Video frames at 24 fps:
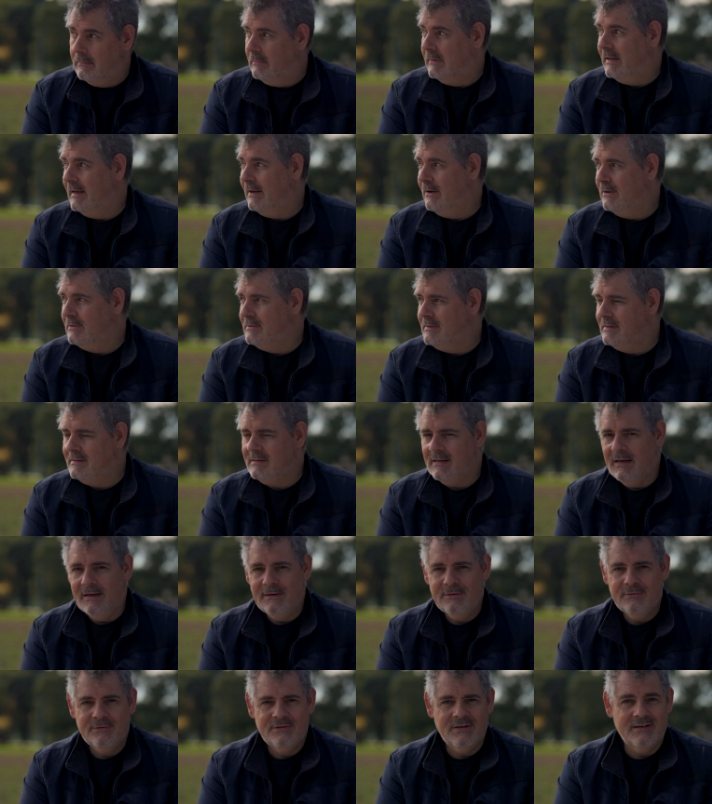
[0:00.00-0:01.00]
there goes the
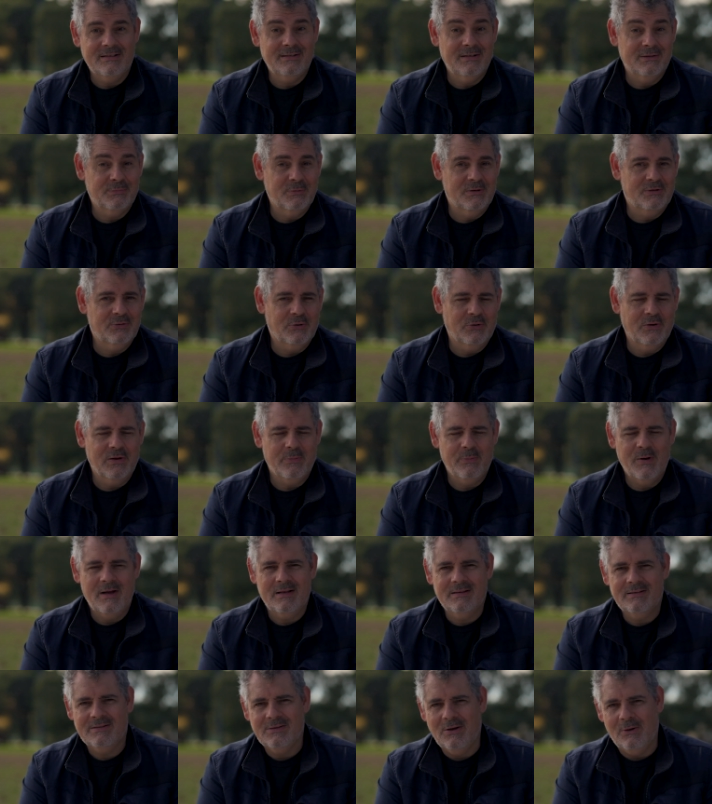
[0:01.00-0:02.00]
sun, just as we're talking
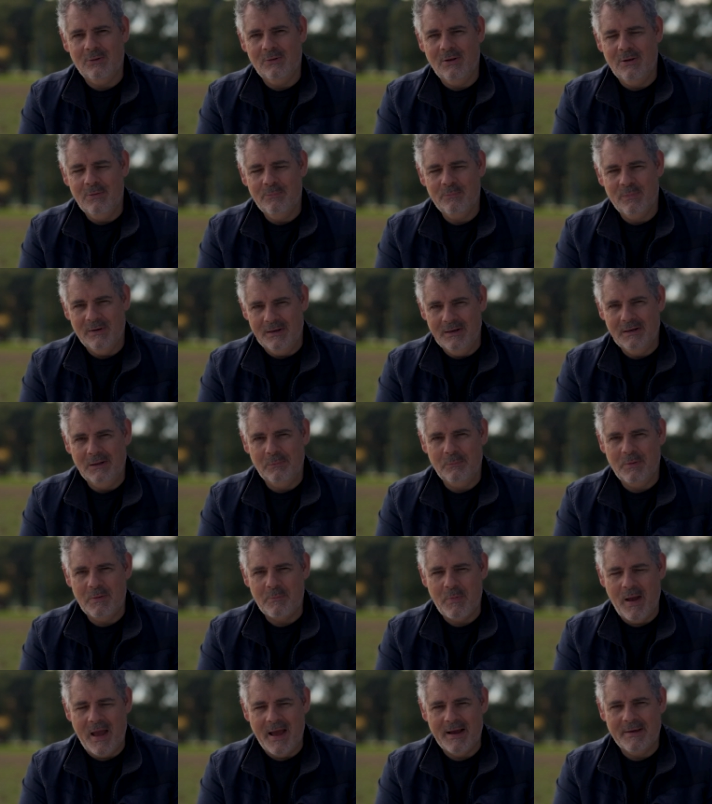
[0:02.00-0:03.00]
about solar, but it'll be
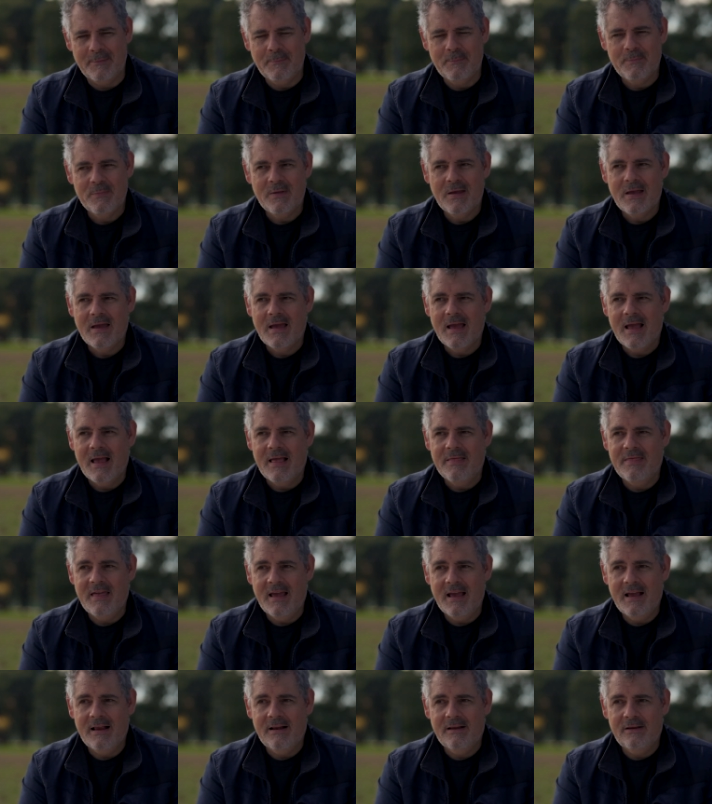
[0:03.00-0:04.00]
back.
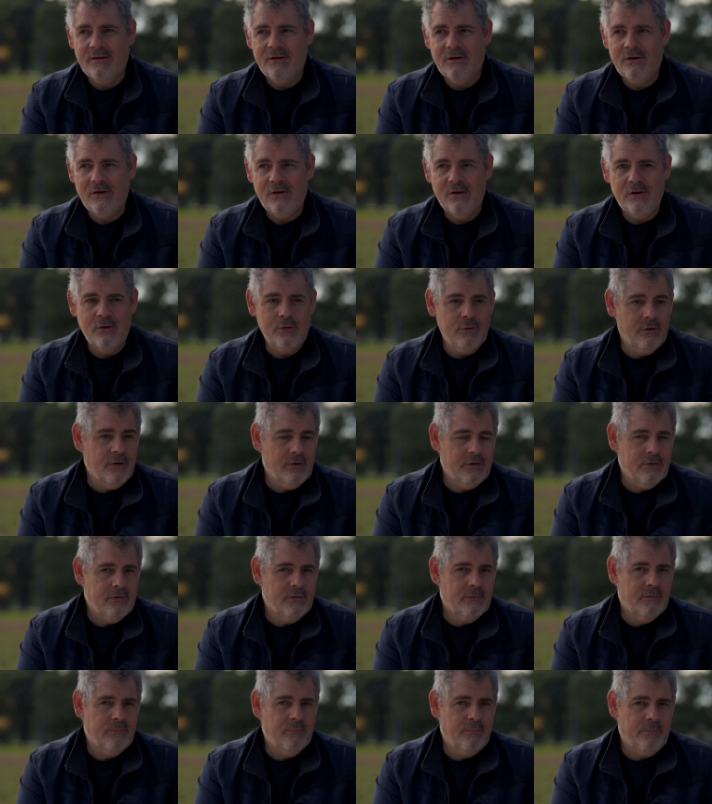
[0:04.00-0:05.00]
Then you
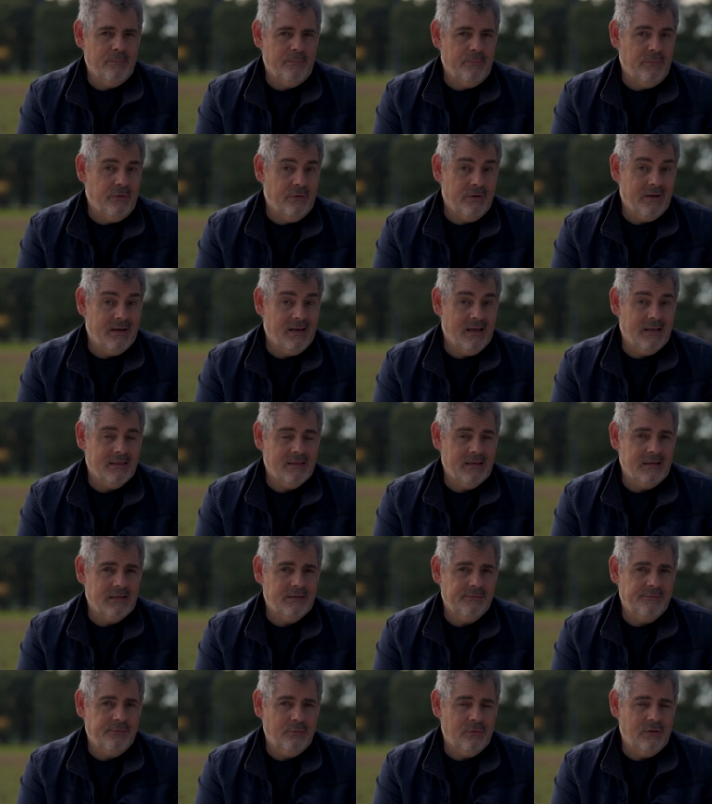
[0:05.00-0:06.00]
can get
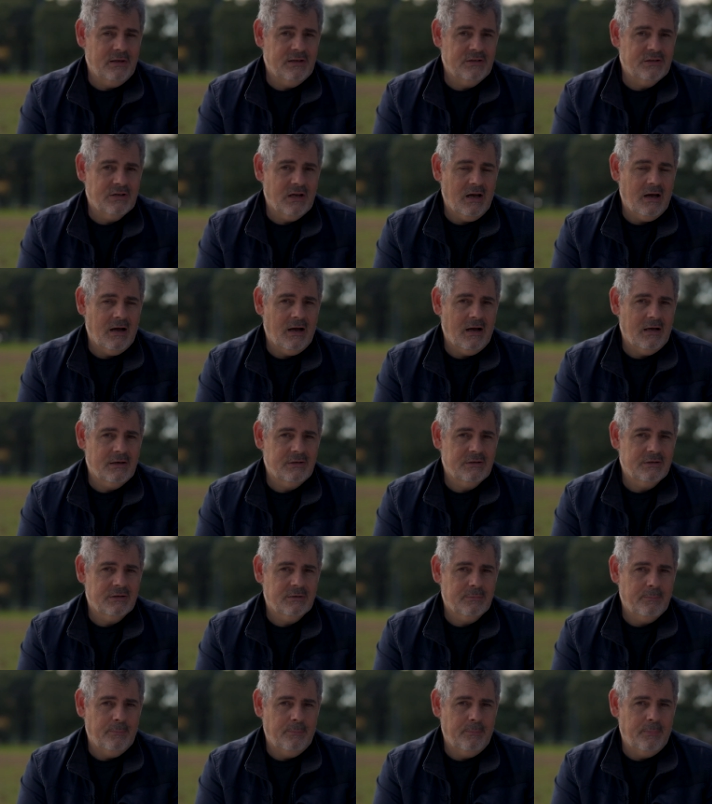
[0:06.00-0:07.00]
this fully
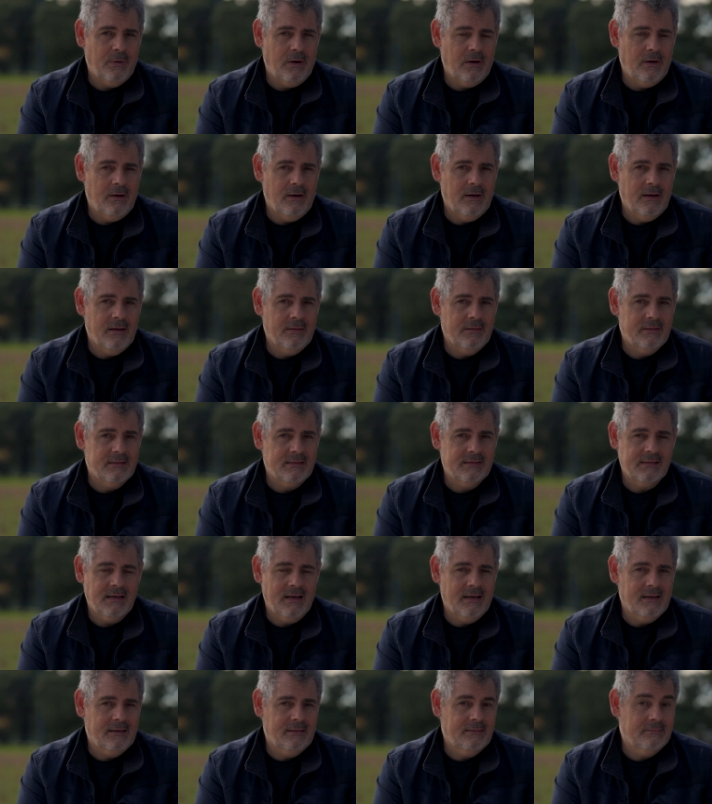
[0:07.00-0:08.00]
charged by the
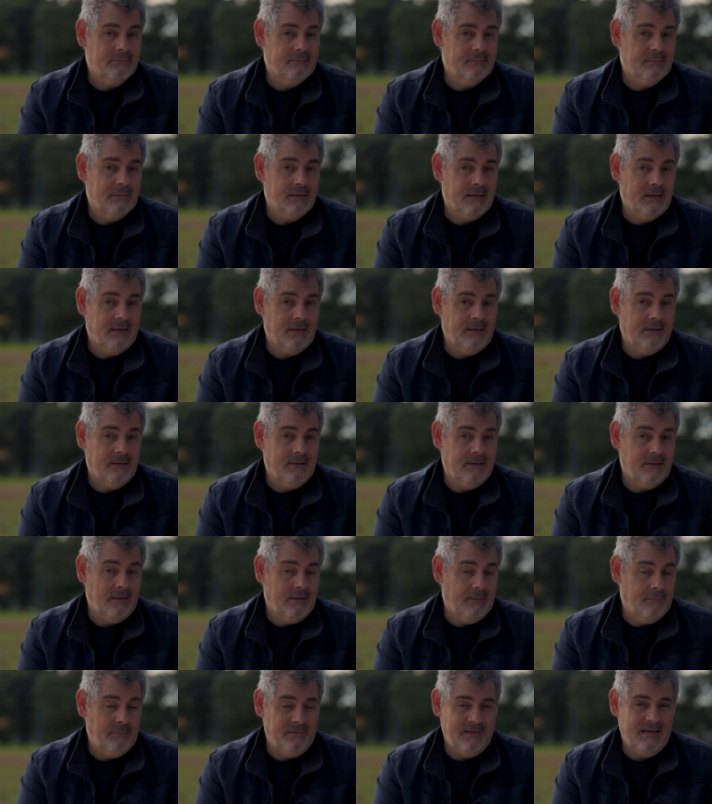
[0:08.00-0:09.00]
sun
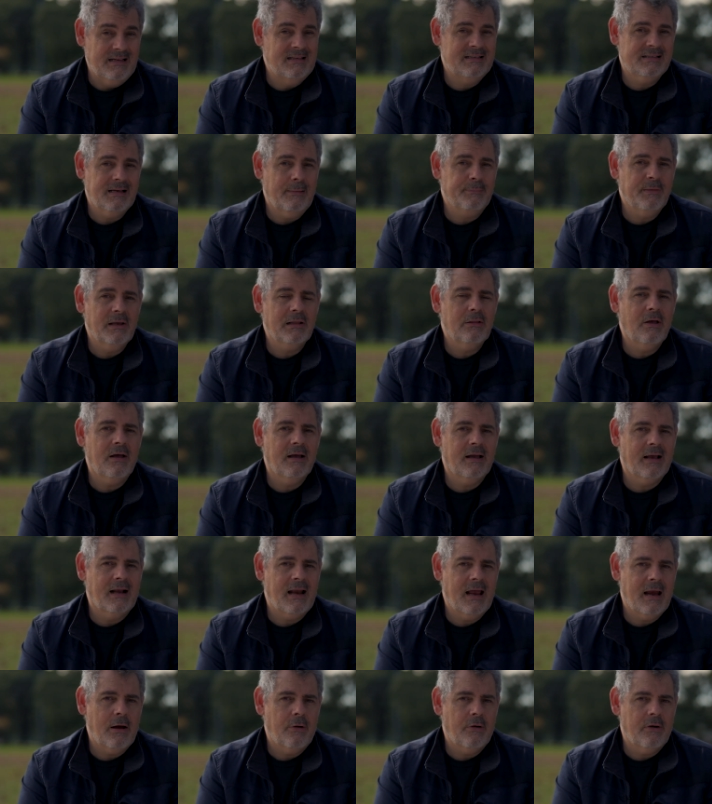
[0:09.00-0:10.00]
in something like
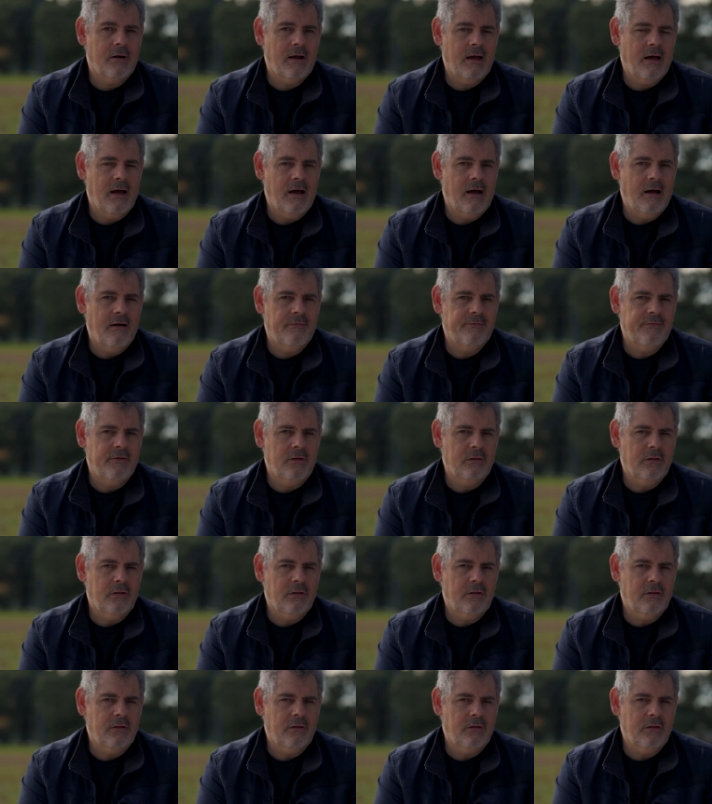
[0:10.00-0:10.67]
an hour and a half. A